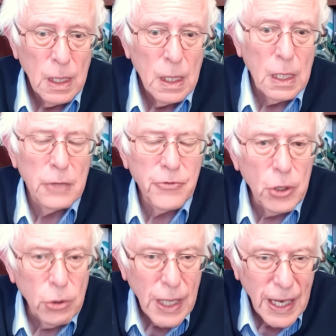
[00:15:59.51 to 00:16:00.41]
And if you
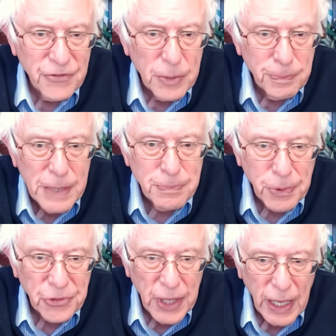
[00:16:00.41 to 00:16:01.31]
don't have the
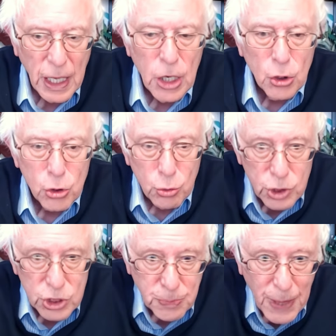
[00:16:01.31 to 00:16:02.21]
people there to
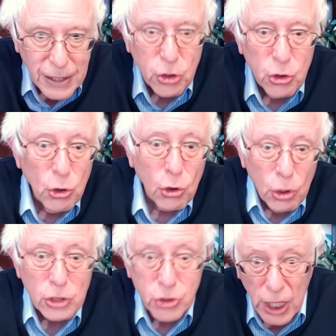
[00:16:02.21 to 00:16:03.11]
respond to your
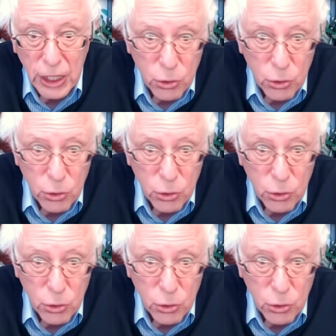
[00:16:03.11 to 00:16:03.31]
calls, you got a